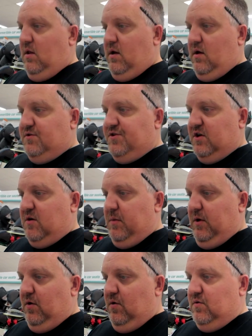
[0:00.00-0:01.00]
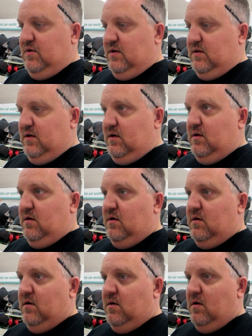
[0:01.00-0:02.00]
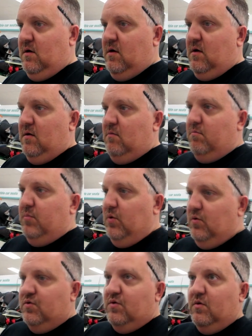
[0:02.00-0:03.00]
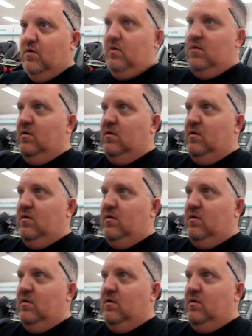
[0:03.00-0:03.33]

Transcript: that also can be used as a booster.